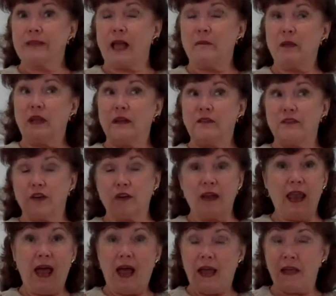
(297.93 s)
I mean, if you're
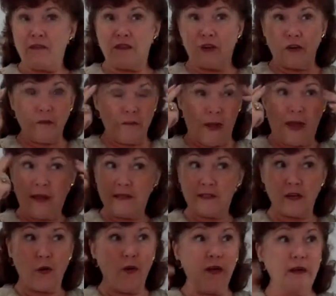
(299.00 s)
alive, your mind's
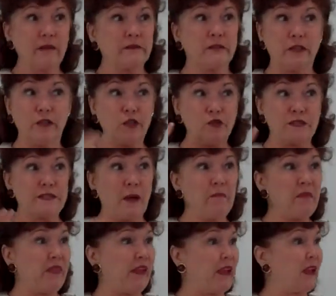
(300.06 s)
going to do
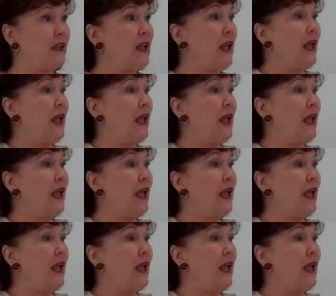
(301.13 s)
something,